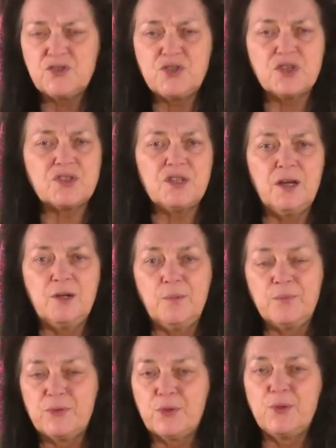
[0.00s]
Just
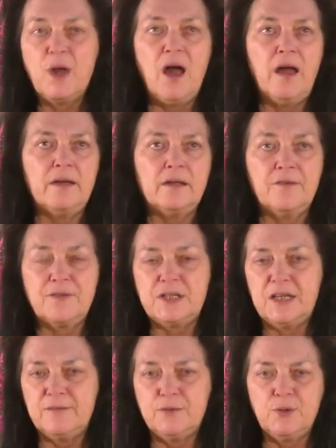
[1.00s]
know they're not of the
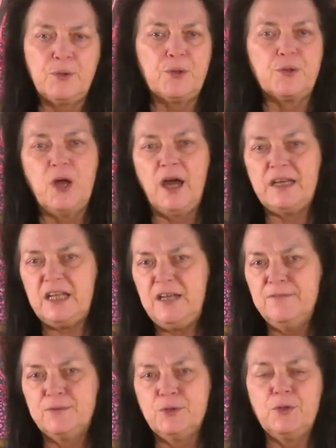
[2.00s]
devil. They're not
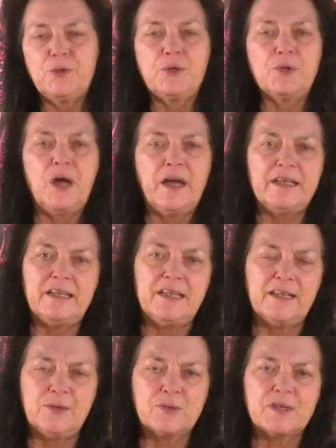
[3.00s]
evil. They're not
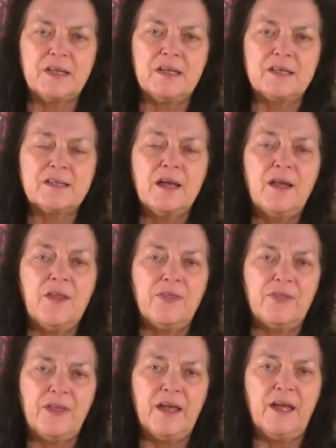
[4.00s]
any of those things.
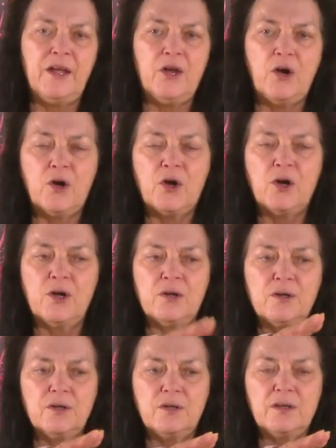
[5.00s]
They
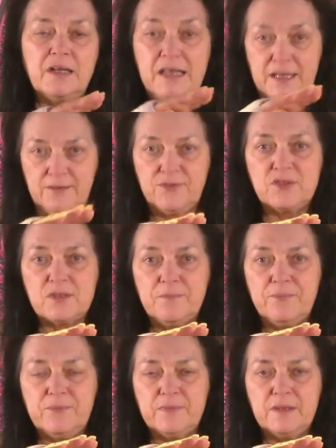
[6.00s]
are gifts.
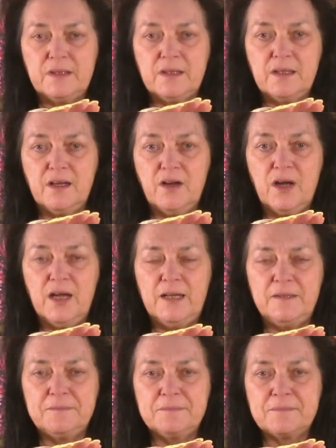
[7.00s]
All
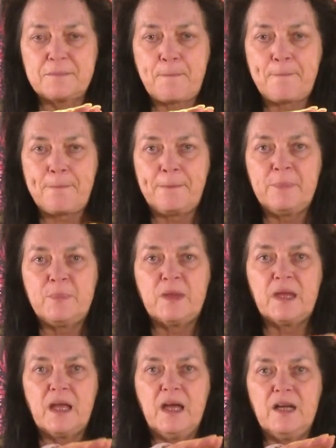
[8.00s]
right?
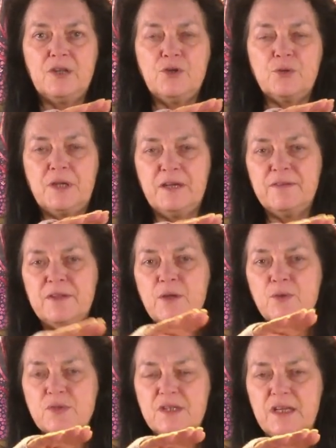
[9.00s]
You're given
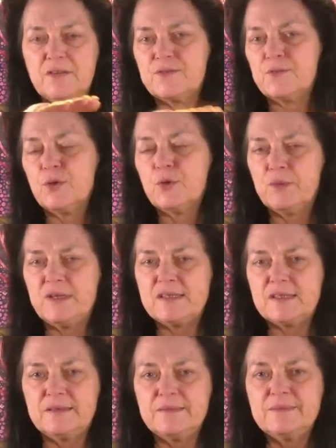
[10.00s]
those gifts for a
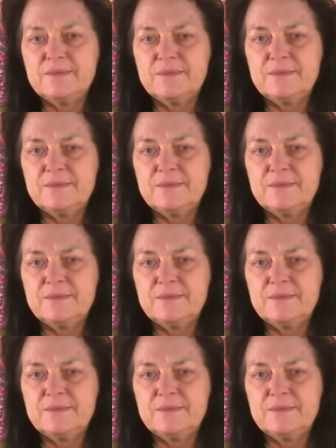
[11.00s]
reason.